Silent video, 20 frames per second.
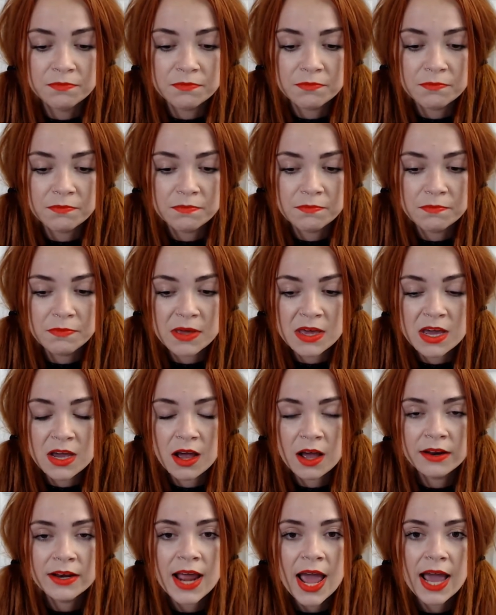being
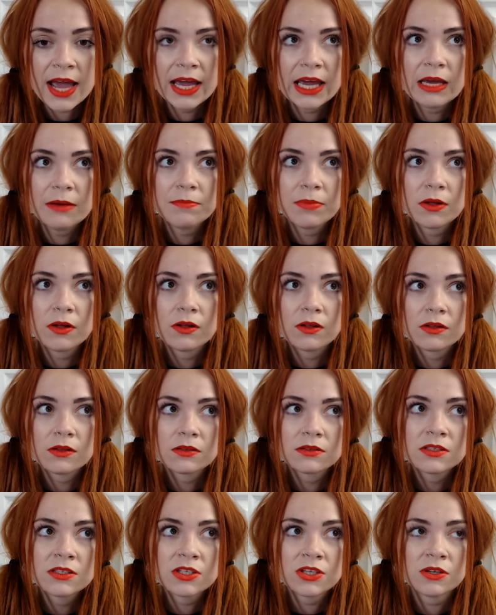unable
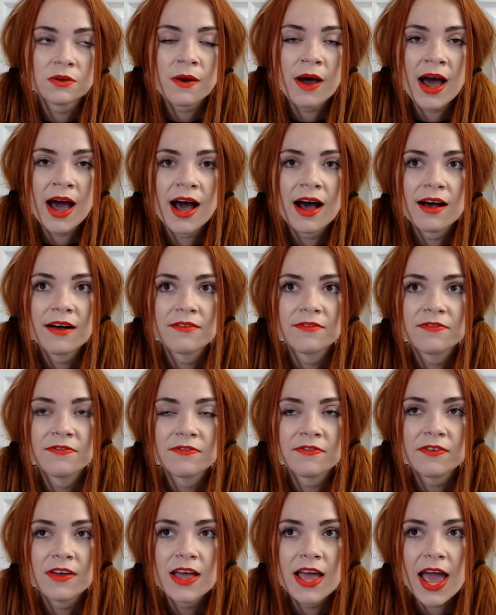to have
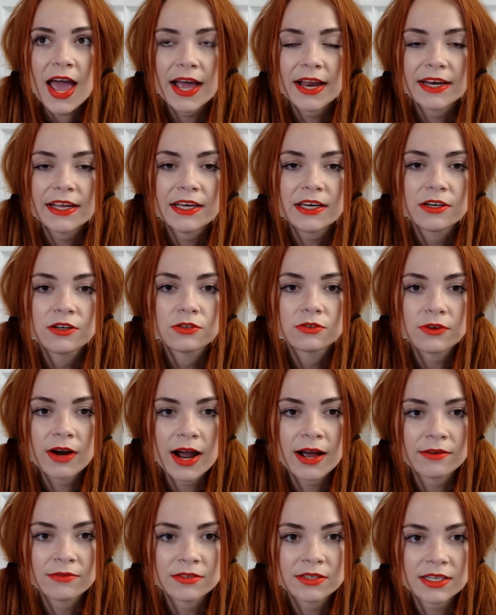any
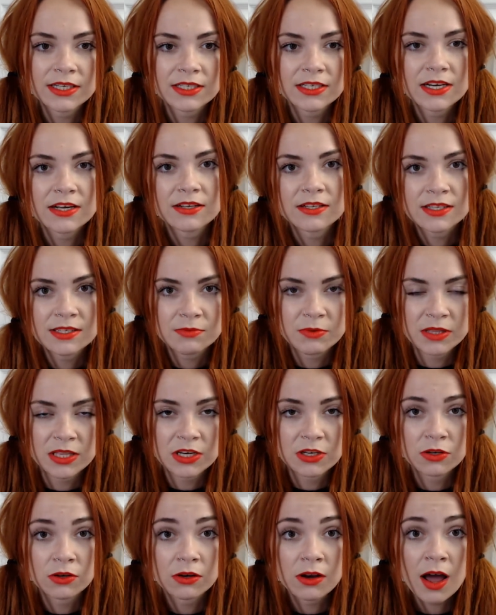groundedness within
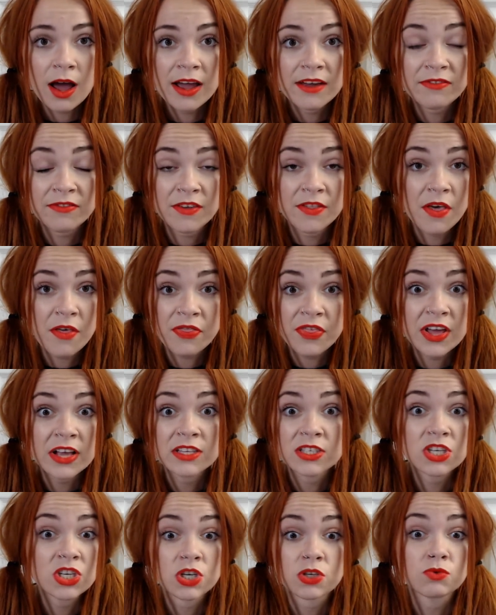your life, and that things are
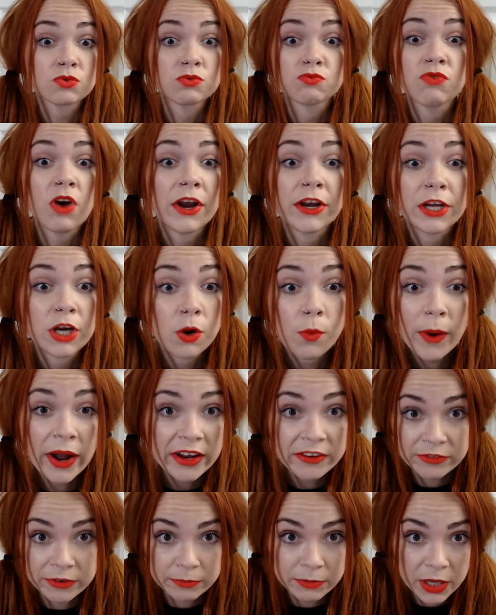just running away
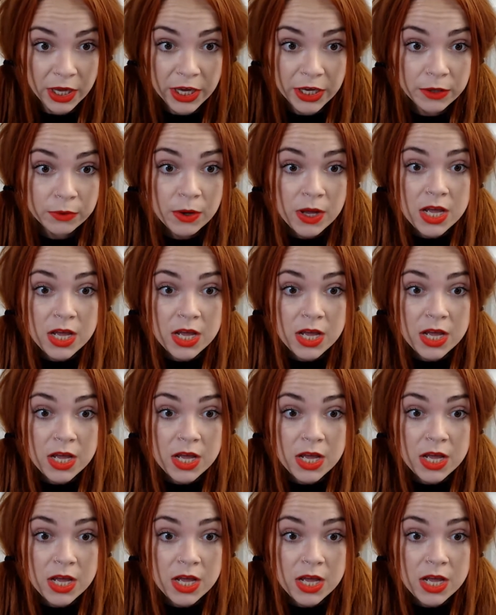from you.